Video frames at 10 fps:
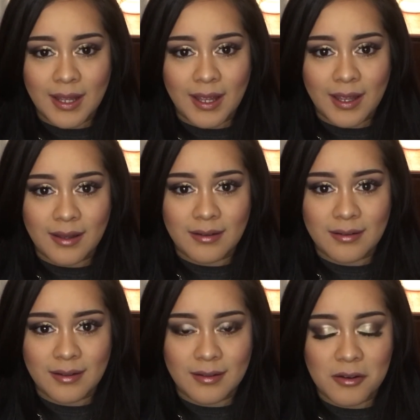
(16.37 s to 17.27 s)

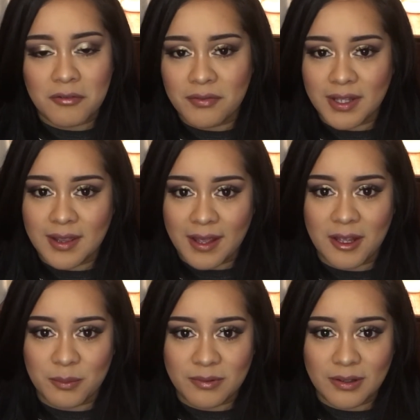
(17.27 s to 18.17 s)
and hopefully that
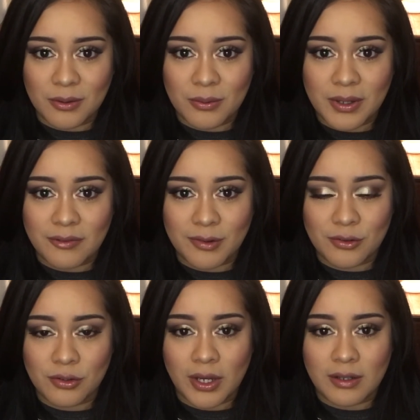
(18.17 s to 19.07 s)
helps you if you're
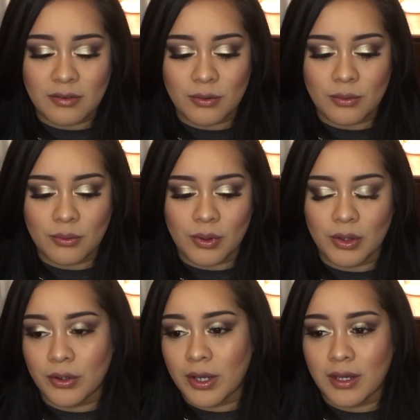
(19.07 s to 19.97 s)
trying to
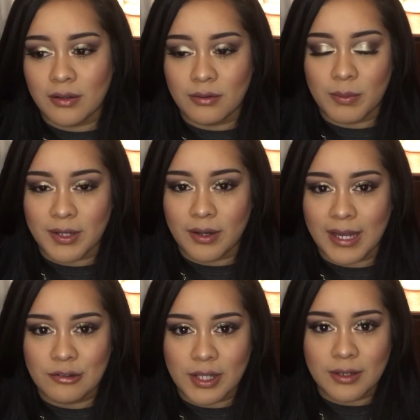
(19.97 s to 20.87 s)
learn how to do better
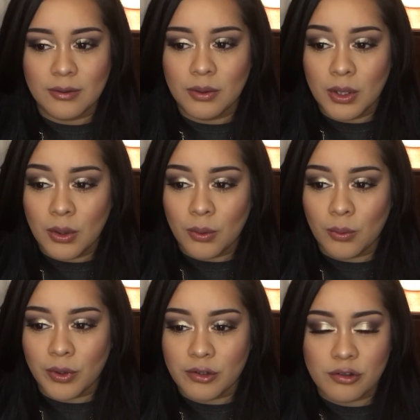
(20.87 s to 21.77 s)
eyeshadow
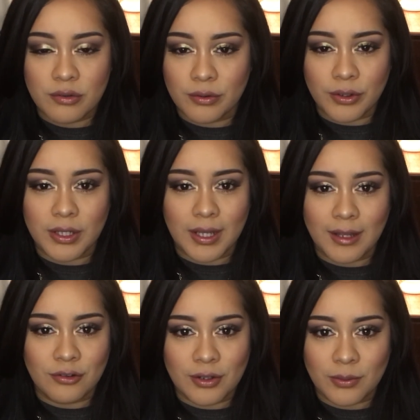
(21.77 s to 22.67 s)
or just learning
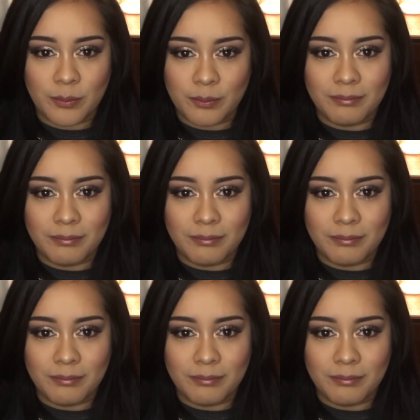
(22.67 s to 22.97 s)
eyeshadow